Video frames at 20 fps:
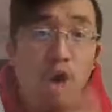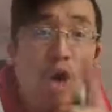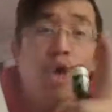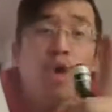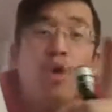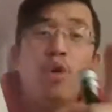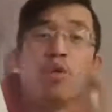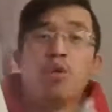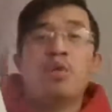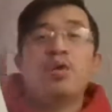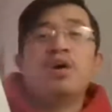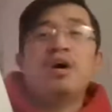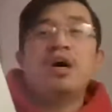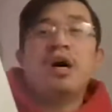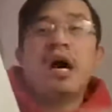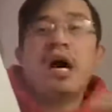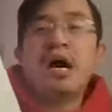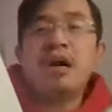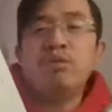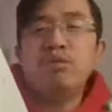Oh,
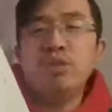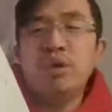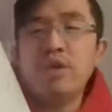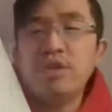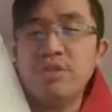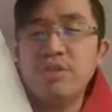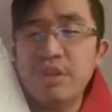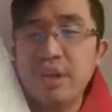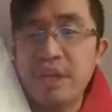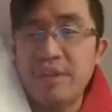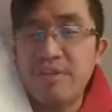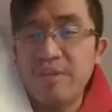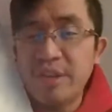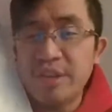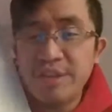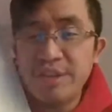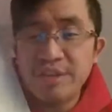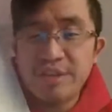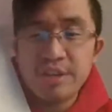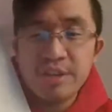I will say
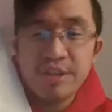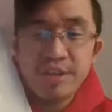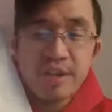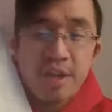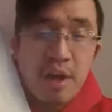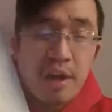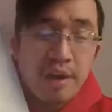this.